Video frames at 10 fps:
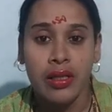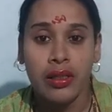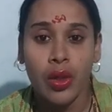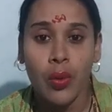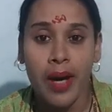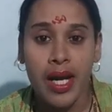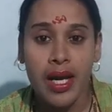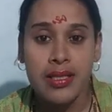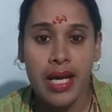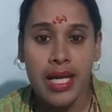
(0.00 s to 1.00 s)
The
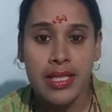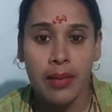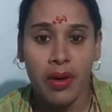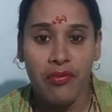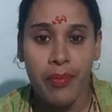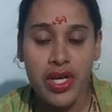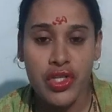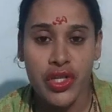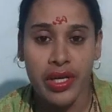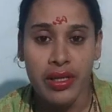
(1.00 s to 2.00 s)
Kumaras, as above
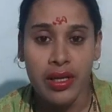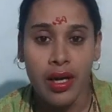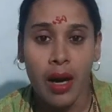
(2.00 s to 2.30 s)
mentioned,